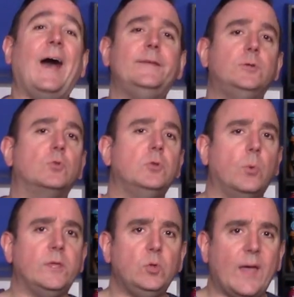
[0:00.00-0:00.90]
I don't know
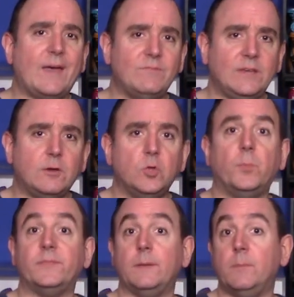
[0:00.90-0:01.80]
what you have near you,
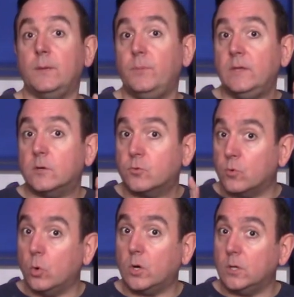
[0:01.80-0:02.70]
but they might be in
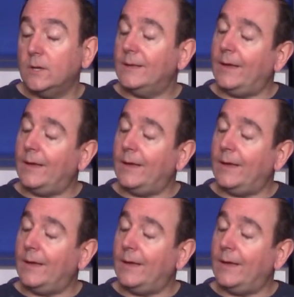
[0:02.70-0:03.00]
Kroger.